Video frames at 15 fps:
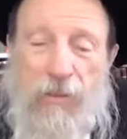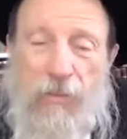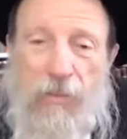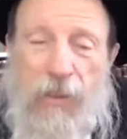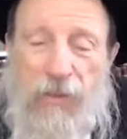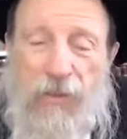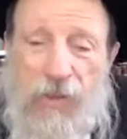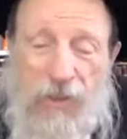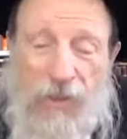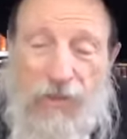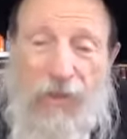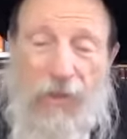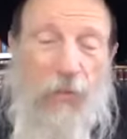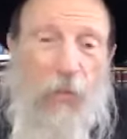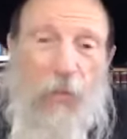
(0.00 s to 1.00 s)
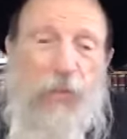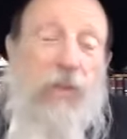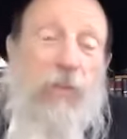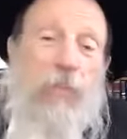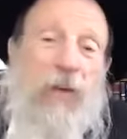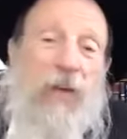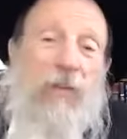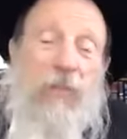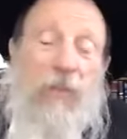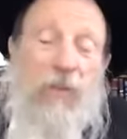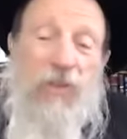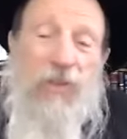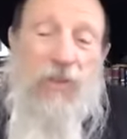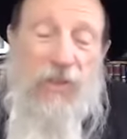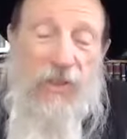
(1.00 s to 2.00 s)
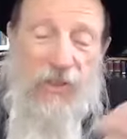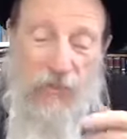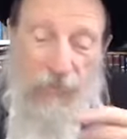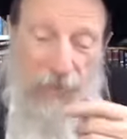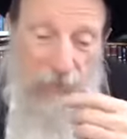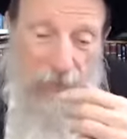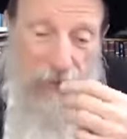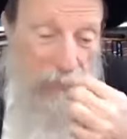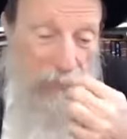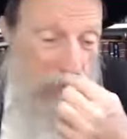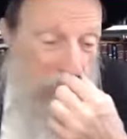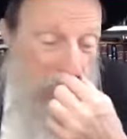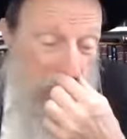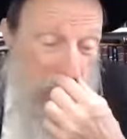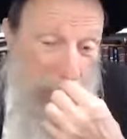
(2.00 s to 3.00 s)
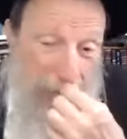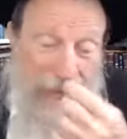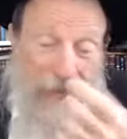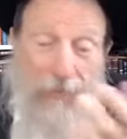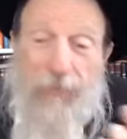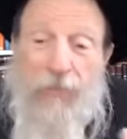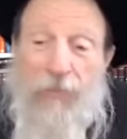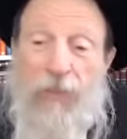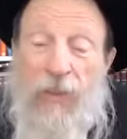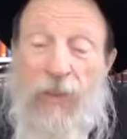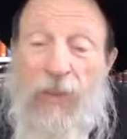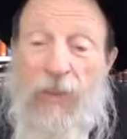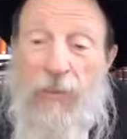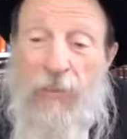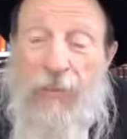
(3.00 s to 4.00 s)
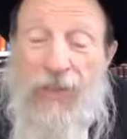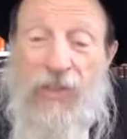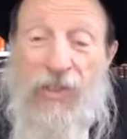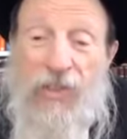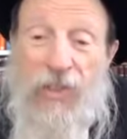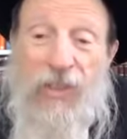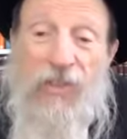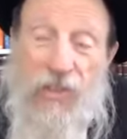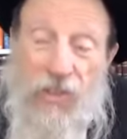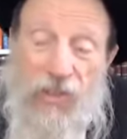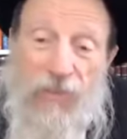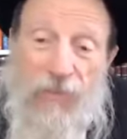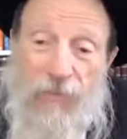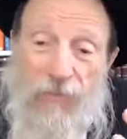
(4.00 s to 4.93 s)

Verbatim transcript: listen, I'll, oh, what's the problem? He says, listen, my problem is I, my sons,